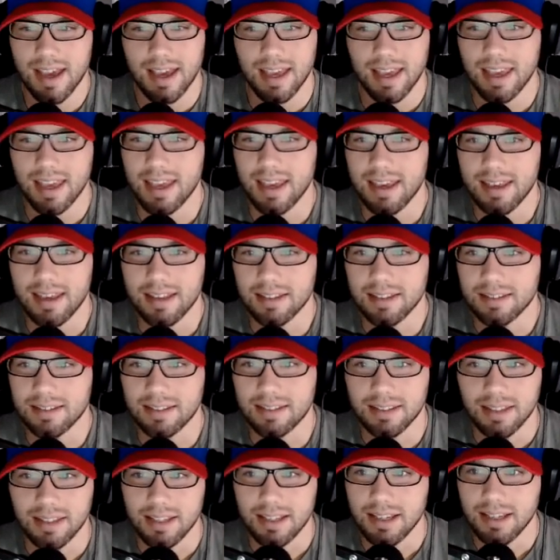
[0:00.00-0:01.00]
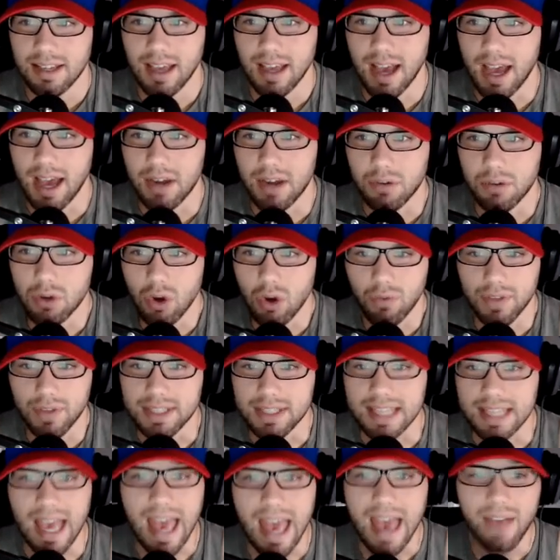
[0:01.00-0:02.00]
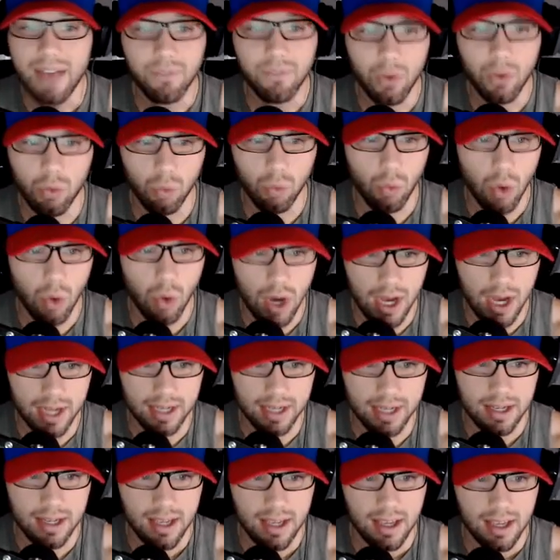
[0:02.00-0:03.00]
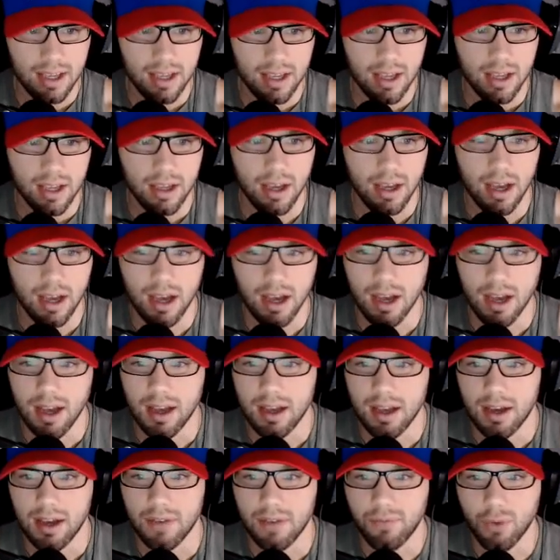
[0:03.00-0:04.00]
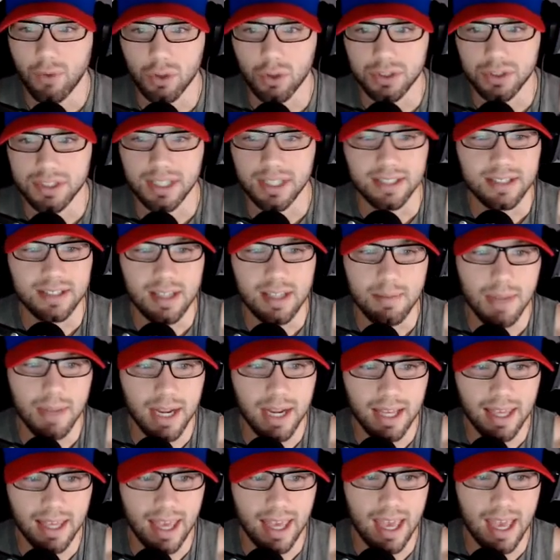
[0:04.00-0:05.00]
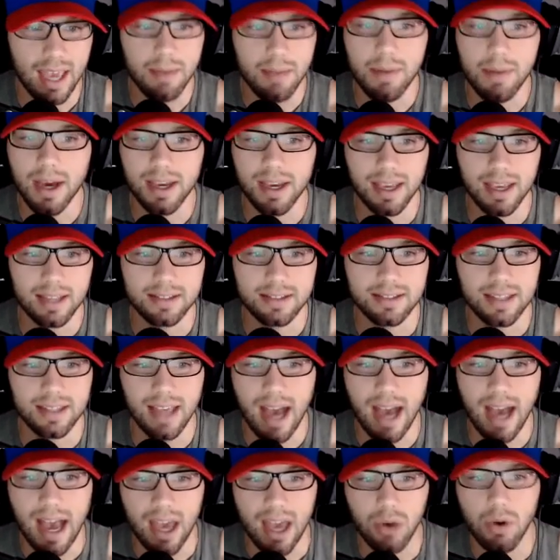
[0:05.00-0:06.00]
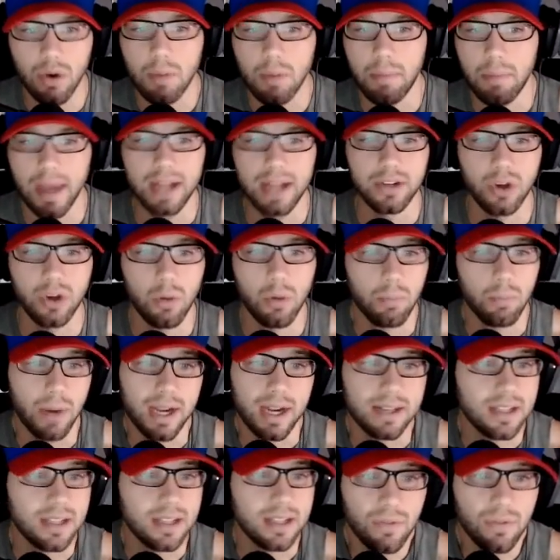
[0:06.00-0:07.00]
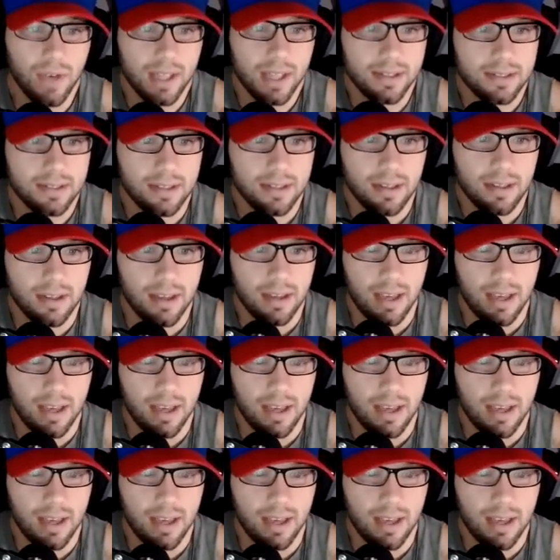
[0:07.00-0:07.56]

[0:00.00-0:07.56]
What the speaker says: is, I don't know if it's ever won a full 60-minute game against the Iowa bend don't break defense.